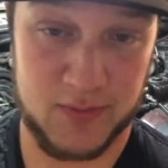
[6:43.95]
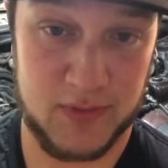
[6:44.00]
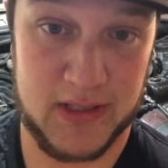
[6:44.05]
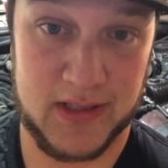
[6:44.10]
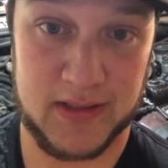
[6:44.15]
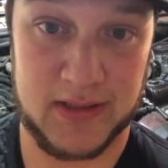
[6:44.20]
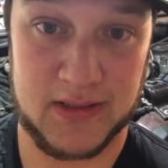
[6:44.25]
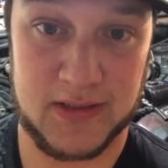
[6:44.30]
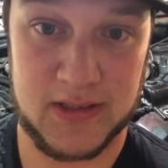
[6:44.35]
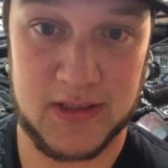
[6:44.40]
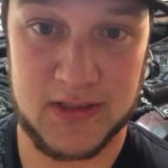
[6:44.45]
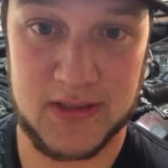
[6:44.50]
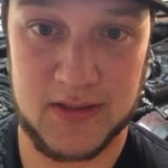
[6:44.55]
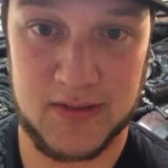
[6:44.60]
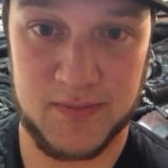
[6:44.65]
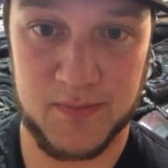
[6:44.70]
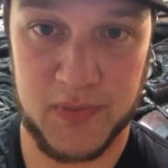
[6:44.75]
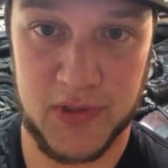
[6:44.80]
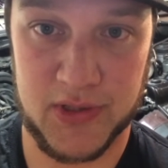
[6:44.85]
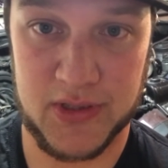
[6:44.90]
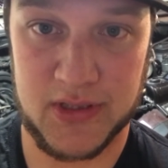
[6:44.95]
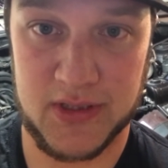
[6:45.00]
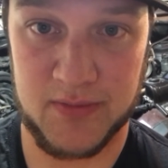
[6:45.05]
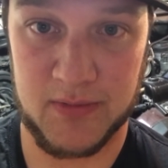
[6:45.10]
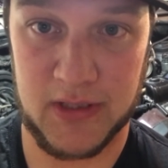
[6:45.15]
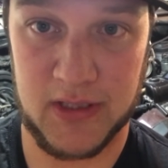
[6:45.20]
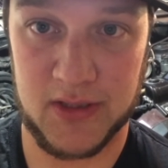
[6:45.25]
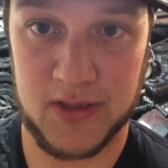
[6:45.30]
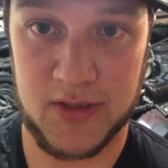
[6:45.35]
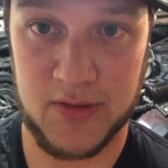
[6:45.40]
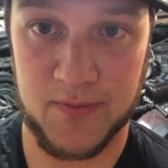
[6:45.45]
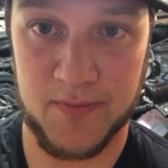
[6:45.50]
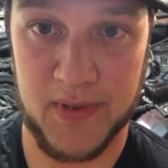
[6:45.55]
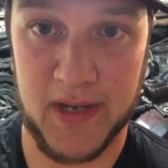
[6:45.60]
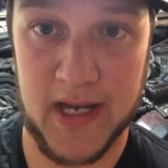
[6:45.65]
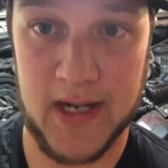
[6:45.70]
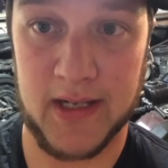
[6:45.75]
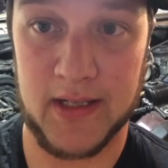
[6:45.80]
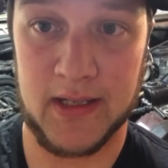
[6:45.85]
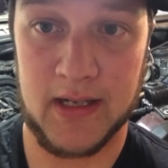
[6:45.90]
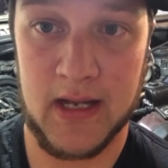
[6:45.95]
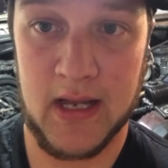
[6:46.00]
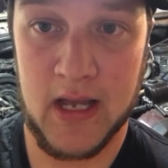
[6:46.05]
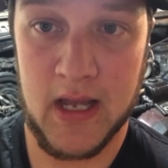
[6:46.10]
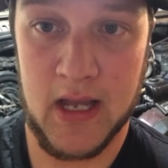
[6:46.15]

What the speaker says: well, it just pushes me to do better.